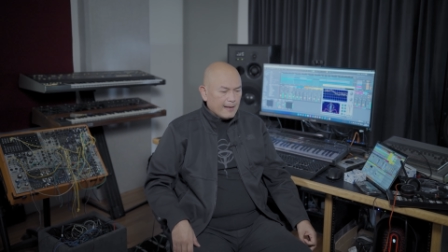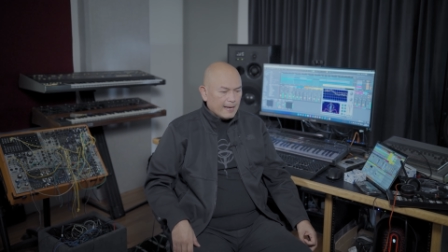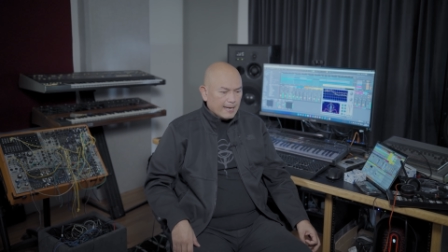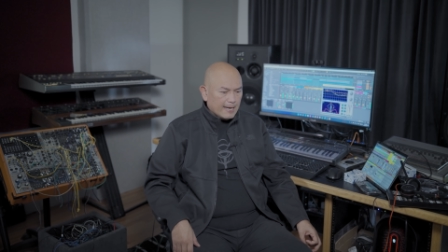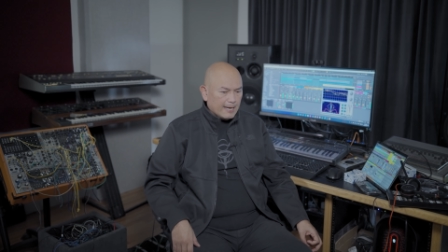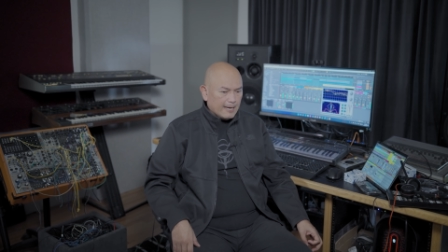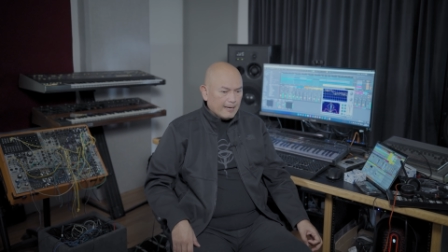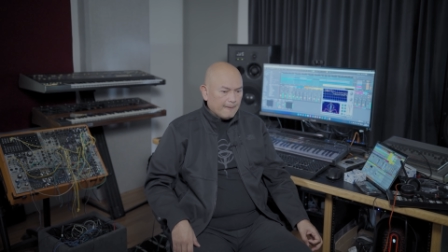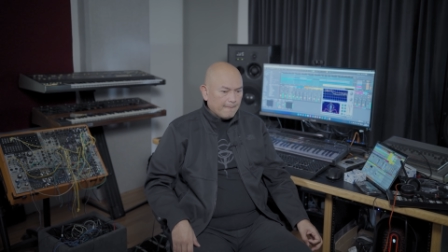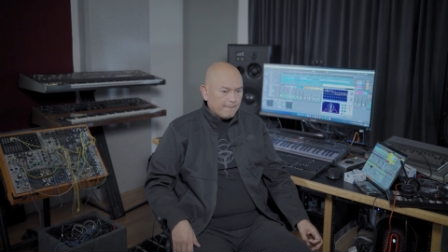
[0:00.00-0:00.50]

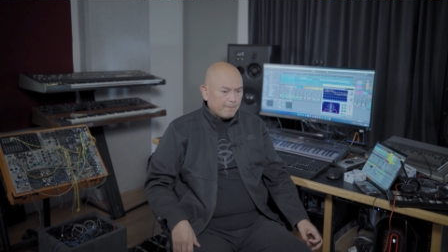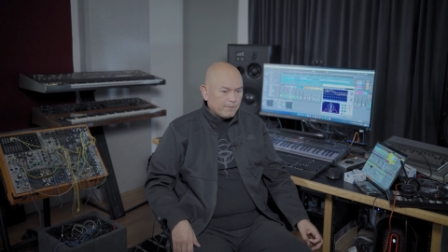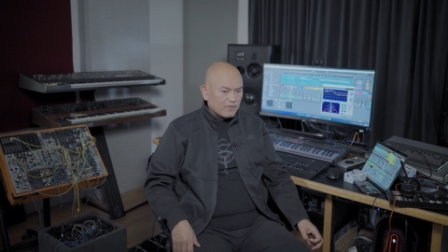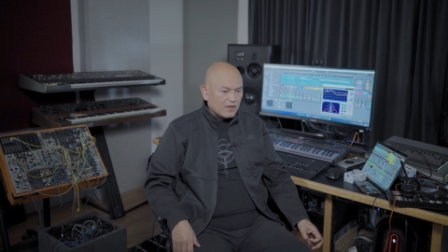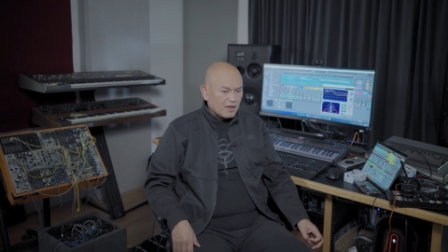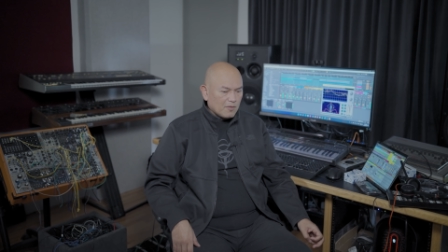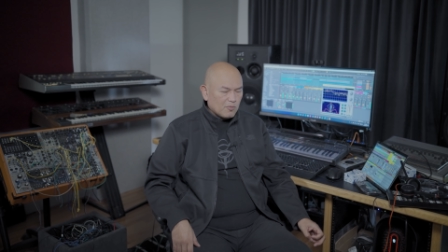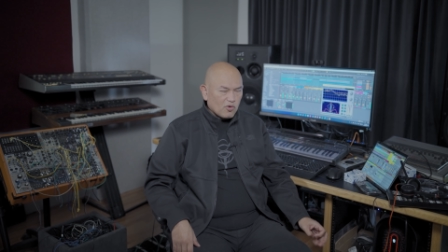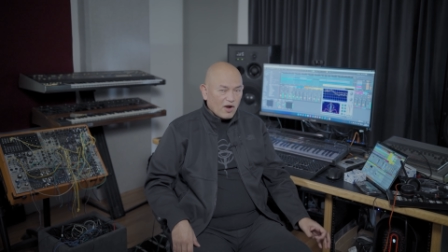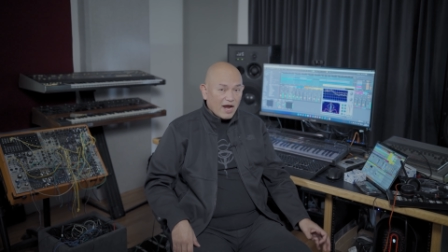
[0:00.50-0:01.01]
um,
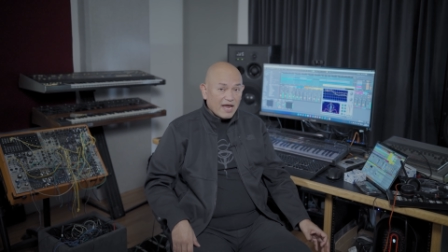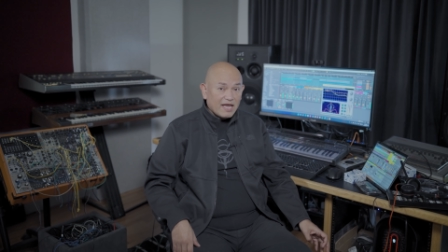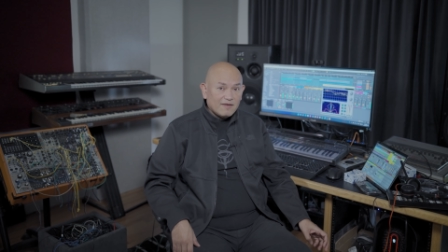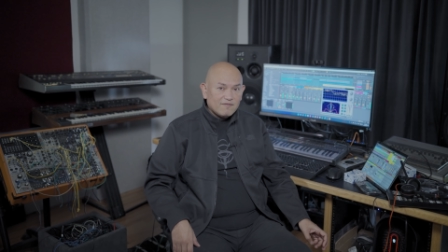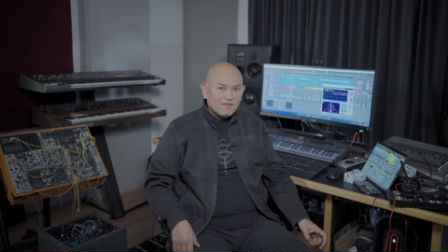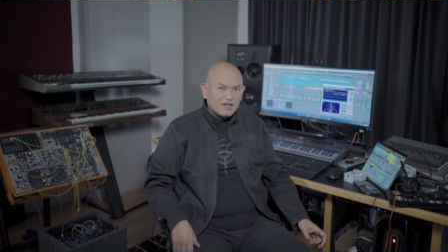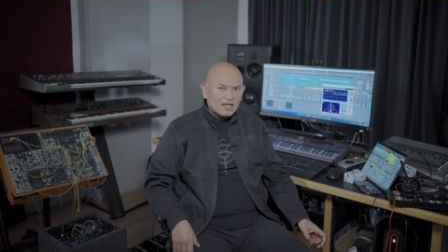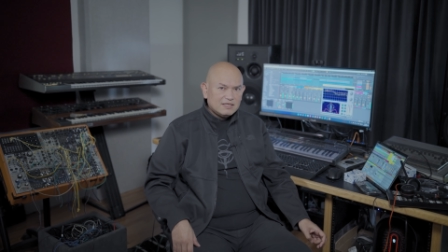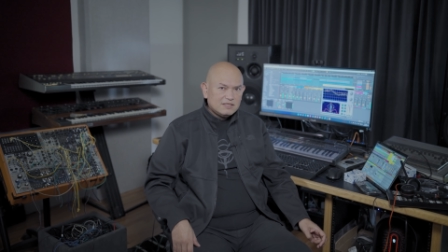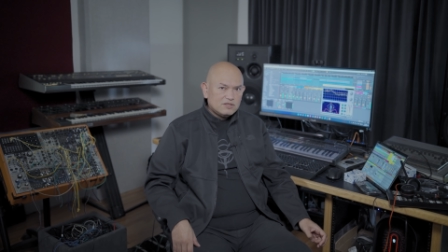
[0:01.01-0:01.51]

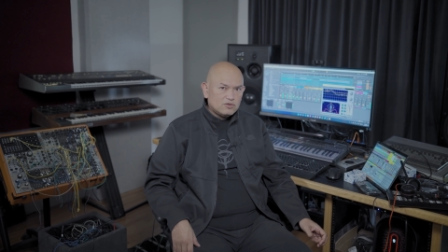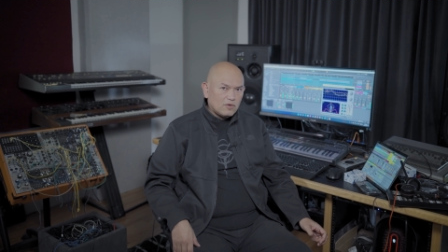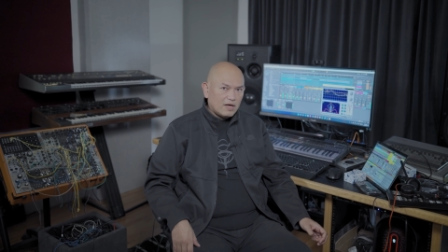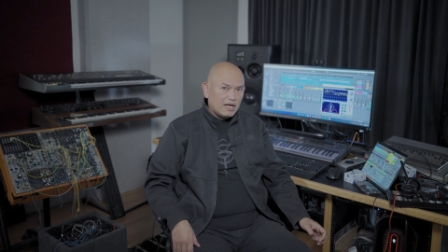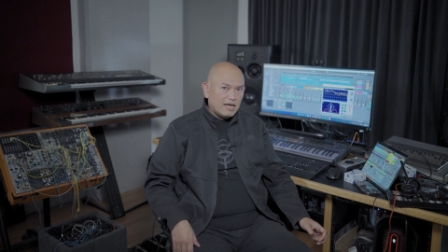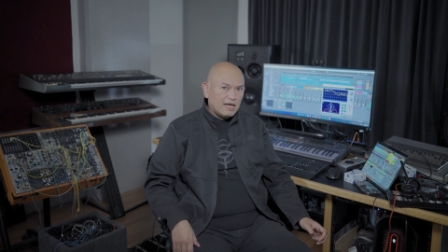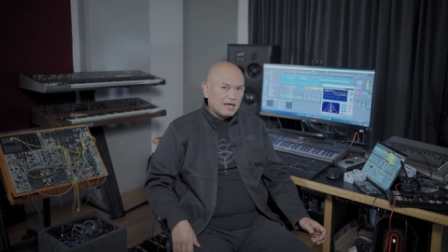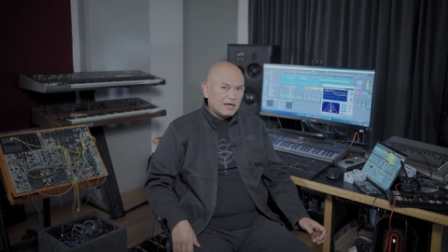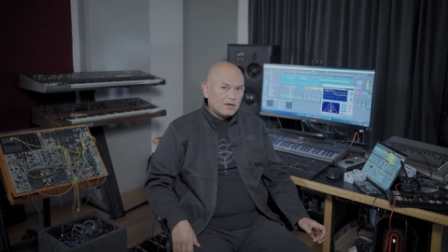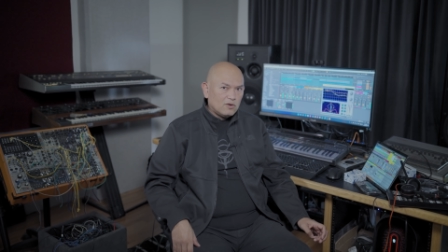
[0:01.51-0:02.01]
Brian
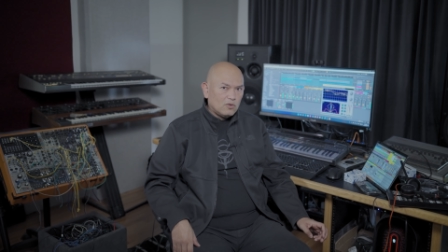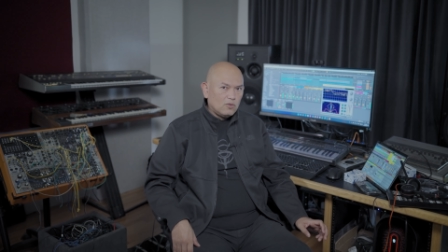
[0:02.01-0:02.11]
Valenzuela,